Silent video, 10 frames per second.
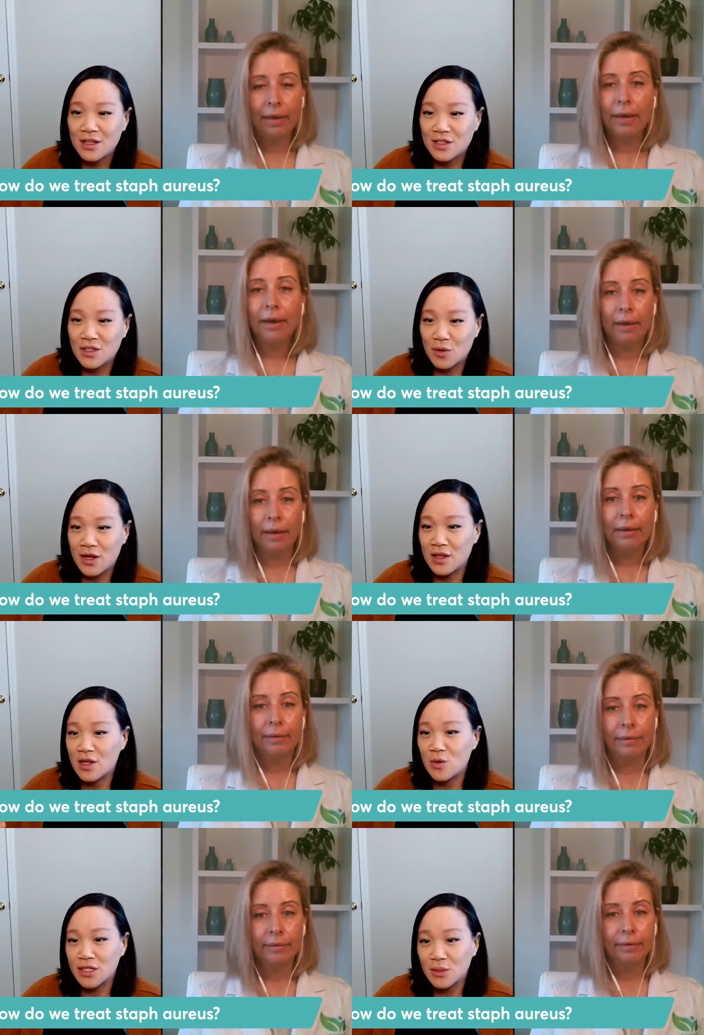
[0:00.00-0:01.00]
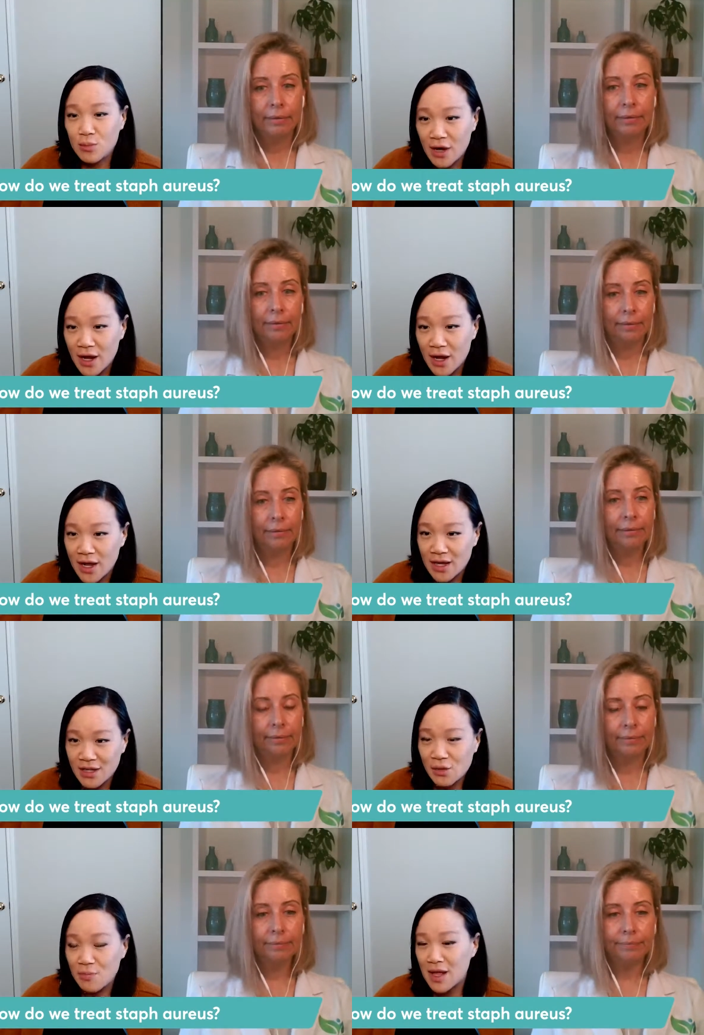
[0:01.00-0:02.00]
Speaker 1: so can they do a spray
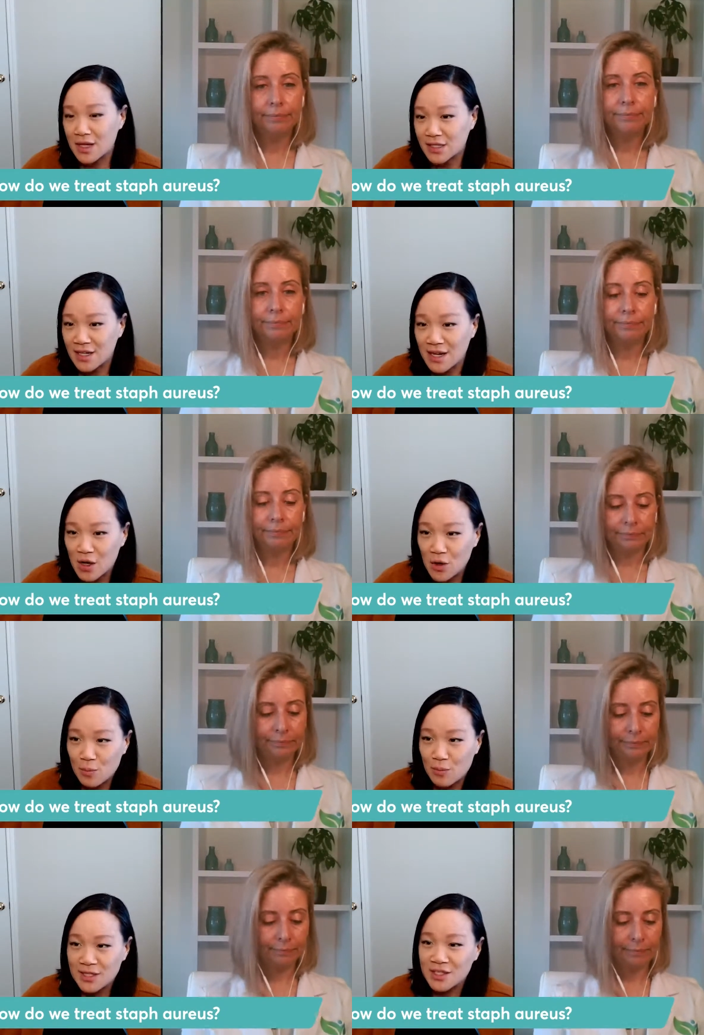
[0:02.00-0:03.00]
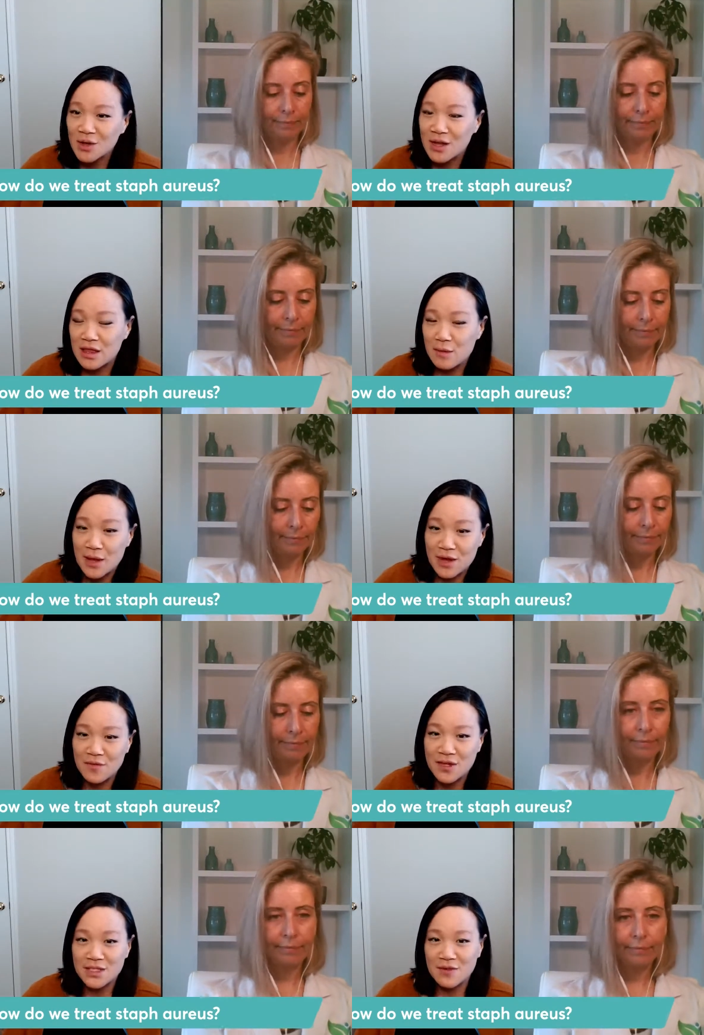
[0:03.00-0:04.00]
to balance it out, but still get the
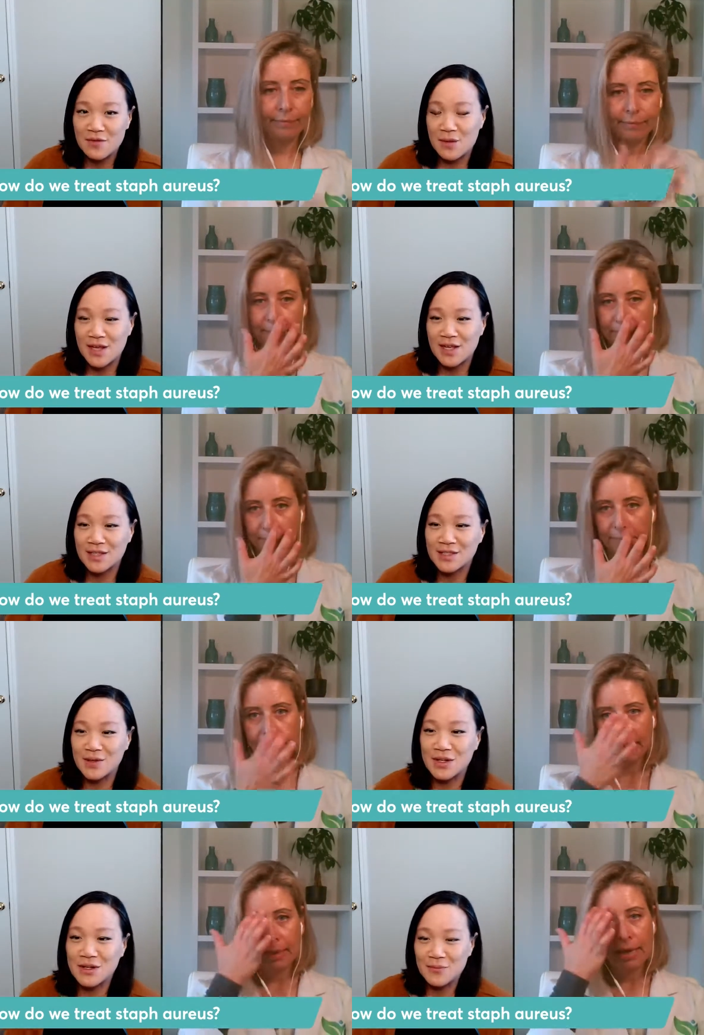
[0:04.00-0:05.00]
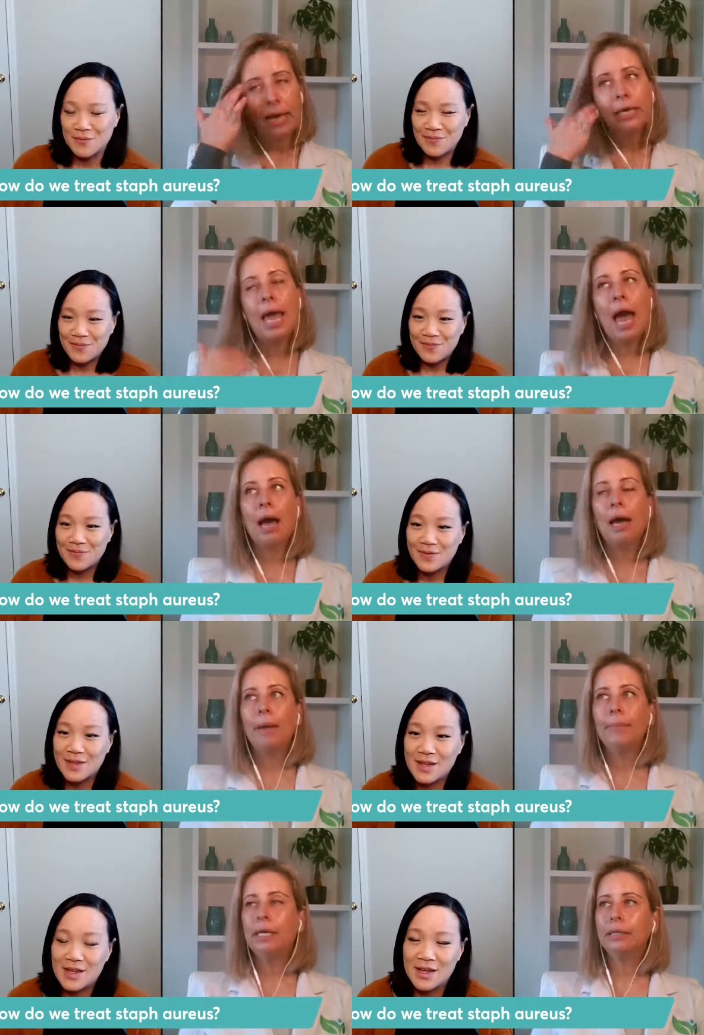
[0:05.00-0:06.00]
benefits of the baking soda?
Speaker 2: Yeah,
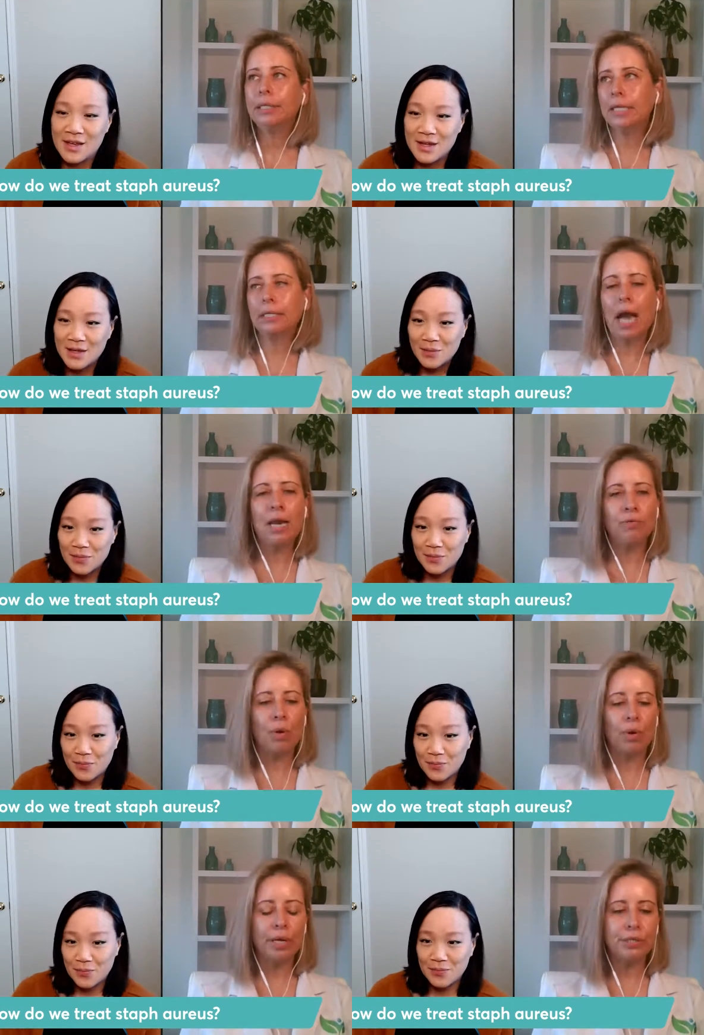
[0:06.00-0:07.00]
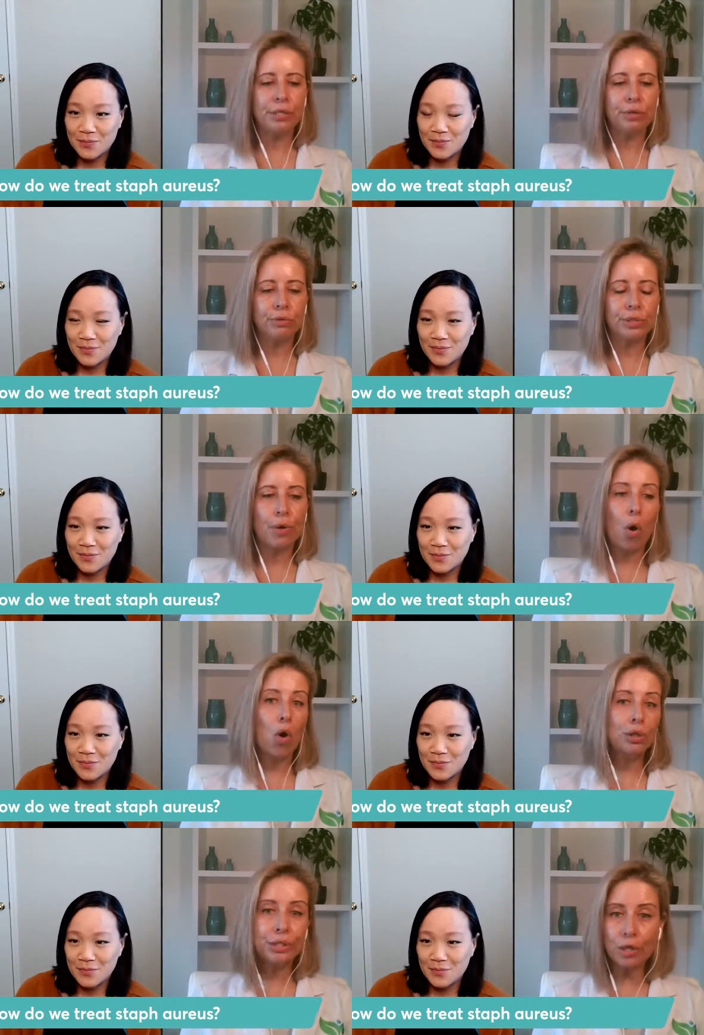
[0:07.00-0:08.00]
I mean it's it's kind of what I do. So
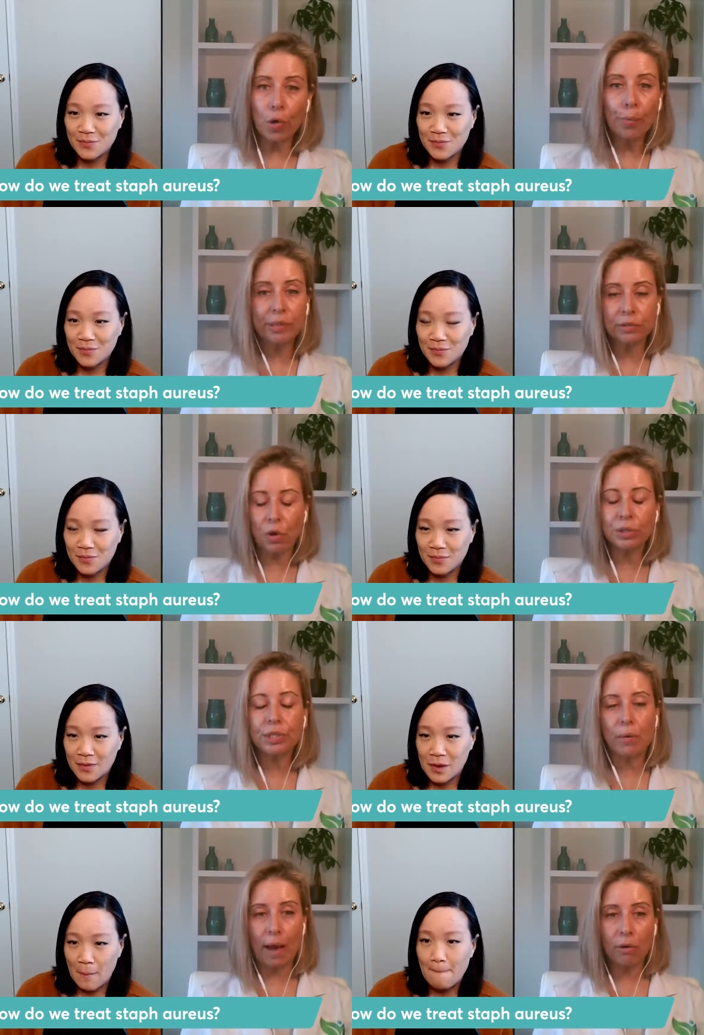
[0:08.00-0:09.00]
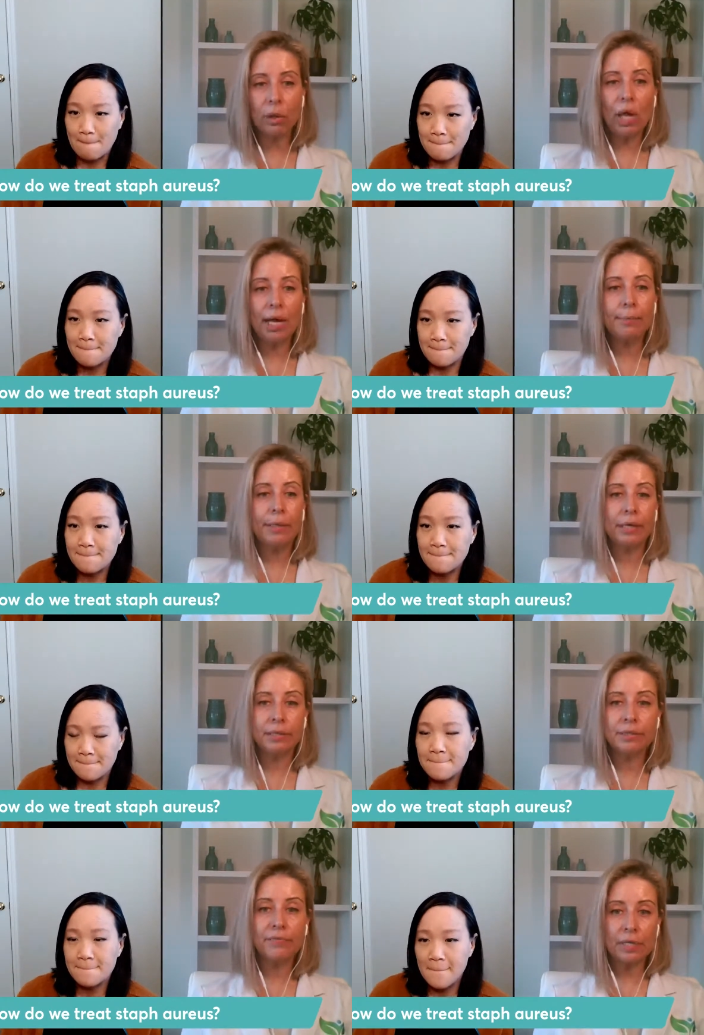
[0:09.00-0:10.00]
all soap is also alkaline
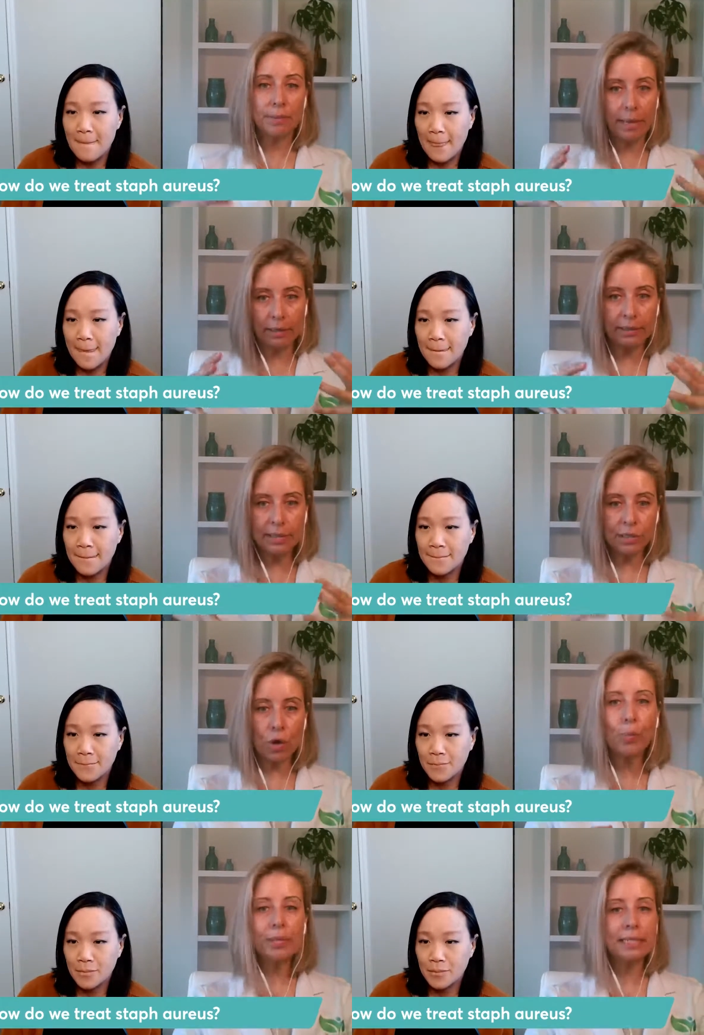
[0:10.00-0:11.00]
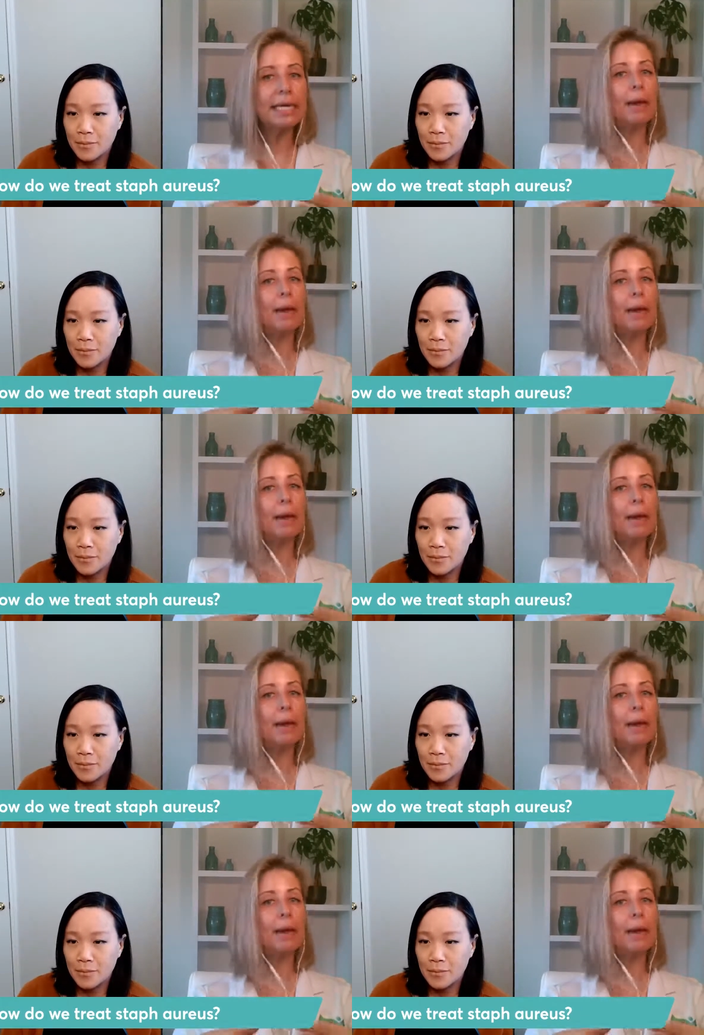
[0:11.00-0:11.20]
because fundamentally soap is a